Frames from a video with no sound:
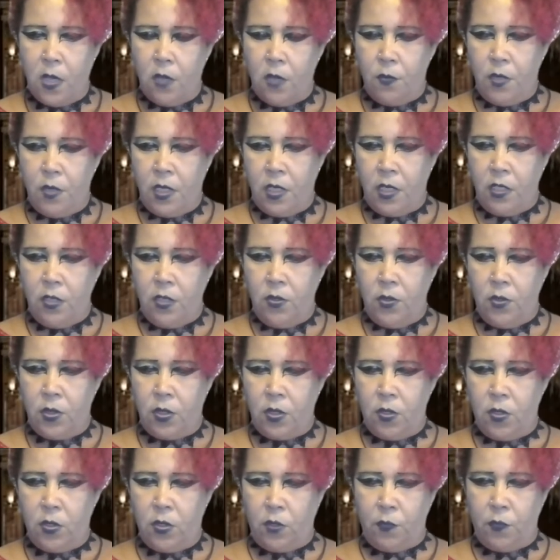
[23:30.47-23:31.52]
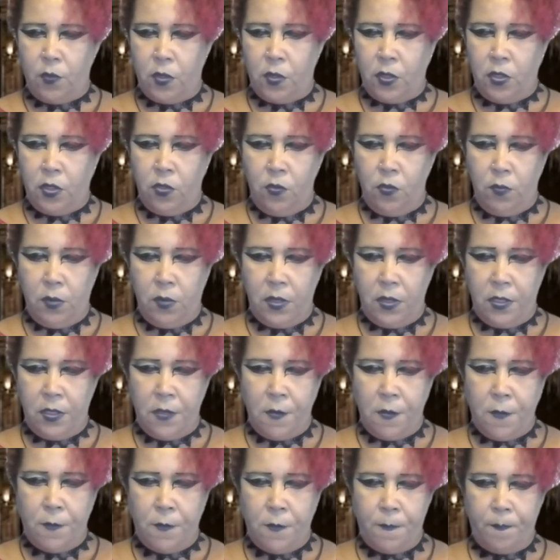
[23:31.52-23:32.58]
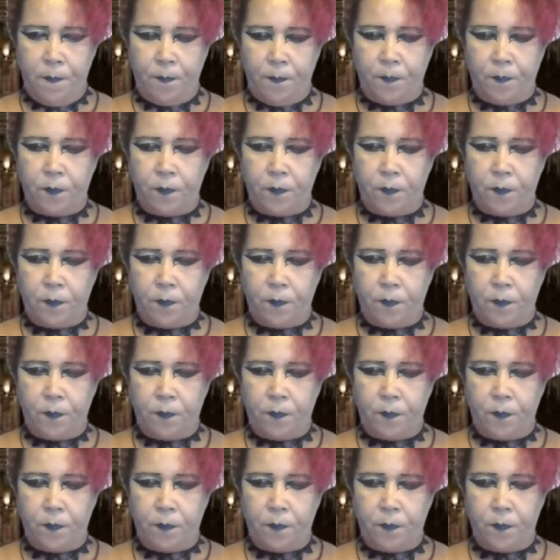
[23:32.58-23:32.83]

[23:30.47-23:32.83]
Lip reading: We can use those for a tombstone.